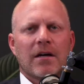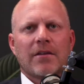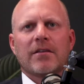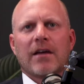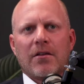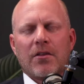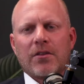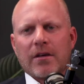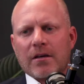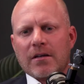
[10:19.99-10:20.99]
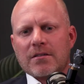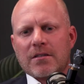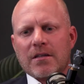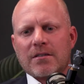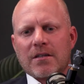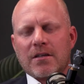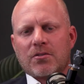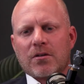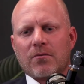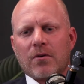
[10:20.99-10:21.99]
I think the other thing is
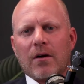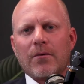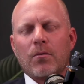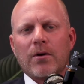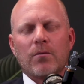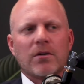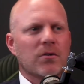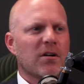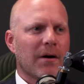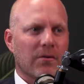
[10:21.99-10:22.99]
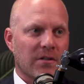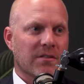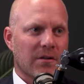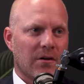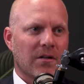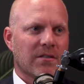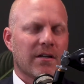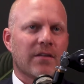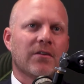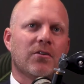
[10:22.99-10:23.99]
sort of, I mean, we talk about risk a lot, and
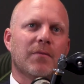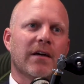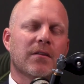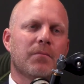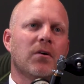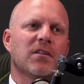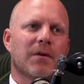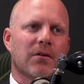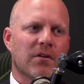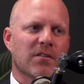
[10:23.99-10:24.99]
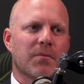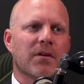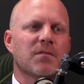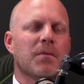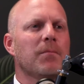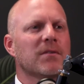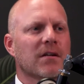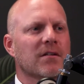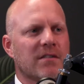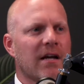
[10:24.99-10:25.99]
I think you make the point about risk because people's
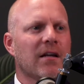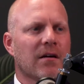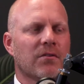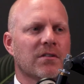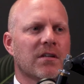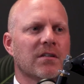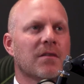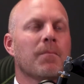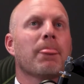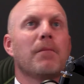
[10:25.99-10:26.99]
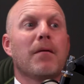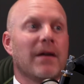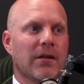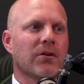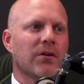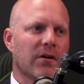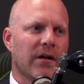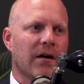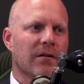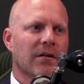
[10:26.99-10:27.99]
understanding of risk is my money could go
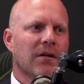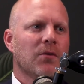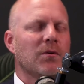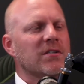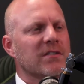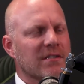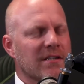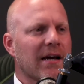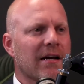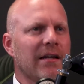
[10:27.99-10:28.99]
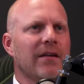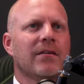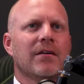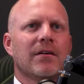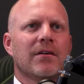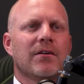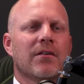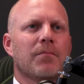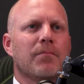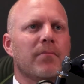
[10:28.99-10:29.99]
down, which is exactly
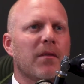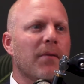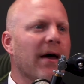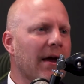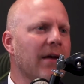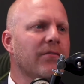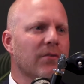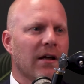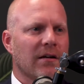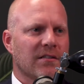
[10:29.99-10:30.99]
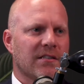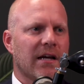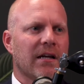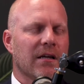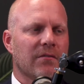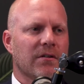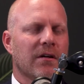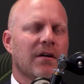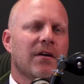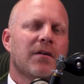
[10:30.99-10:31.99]
the behavioral understanding of it.
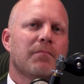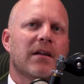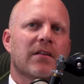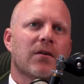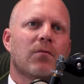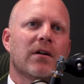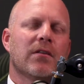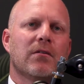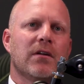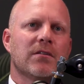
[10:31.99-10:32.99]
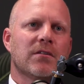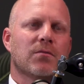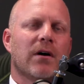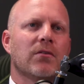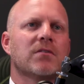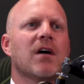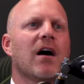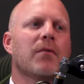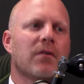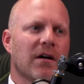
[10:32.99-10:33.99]
But I think one of the reasons why your
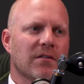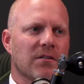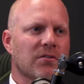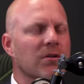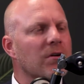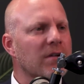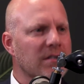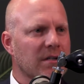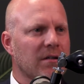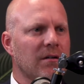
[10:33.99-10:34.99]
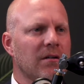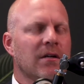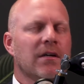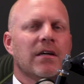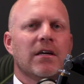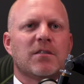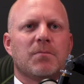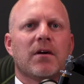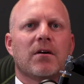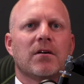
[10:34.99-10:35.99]
time horizon is so critical is
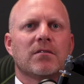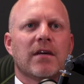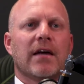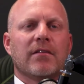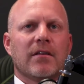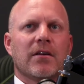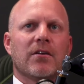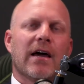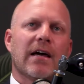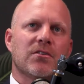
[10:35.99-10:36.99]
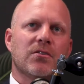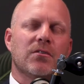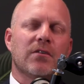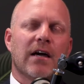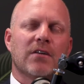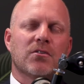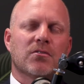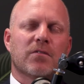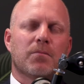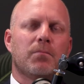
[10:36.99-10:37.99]
because, and as you
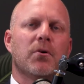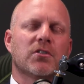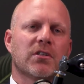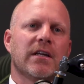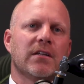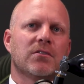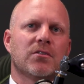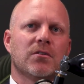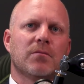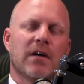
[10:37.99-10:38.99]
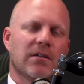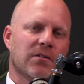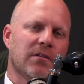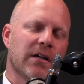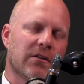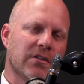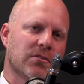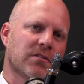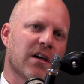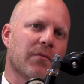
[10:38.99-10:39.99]
sort of push it into, as you increase
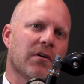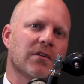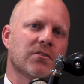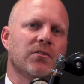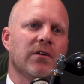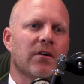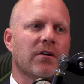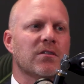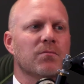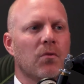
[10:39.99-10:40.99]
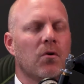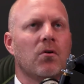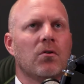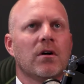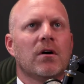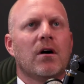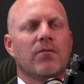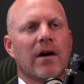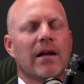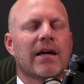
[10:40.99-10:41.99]
your time horizon, you increase more of
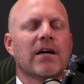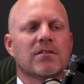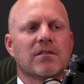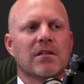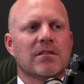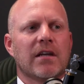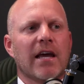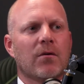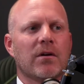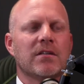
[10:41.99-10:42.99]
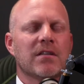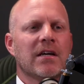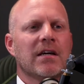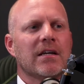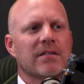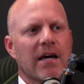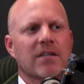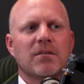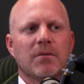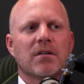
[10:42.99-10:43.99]
your allocation to listed equities, is
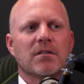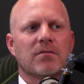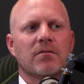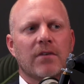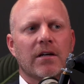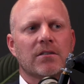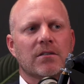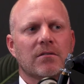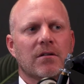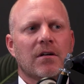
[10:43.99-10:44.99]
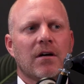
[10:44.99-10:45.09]
actually because of inflation.